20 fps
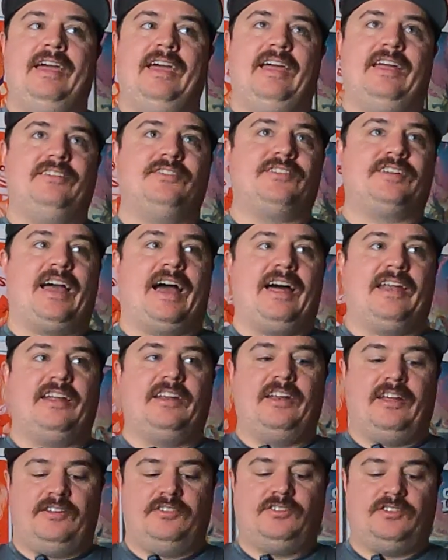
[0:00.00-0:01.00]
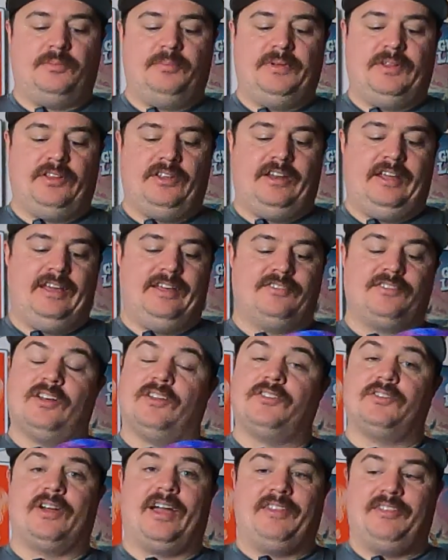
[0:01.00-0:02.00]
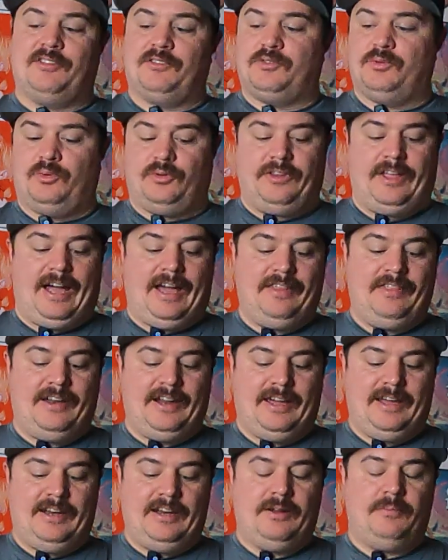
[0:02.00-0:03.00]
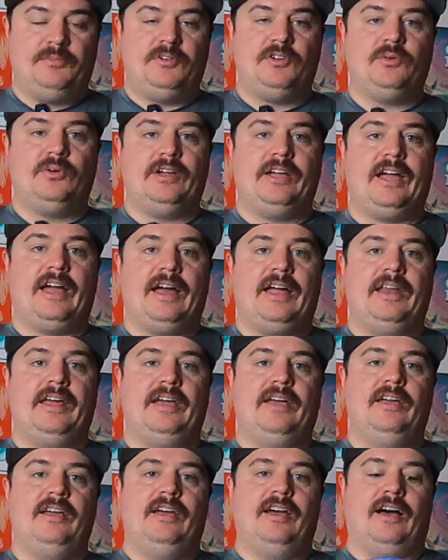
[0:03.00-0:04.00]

It's got a nice stability. It's also got this cool die that I ended up doing on it.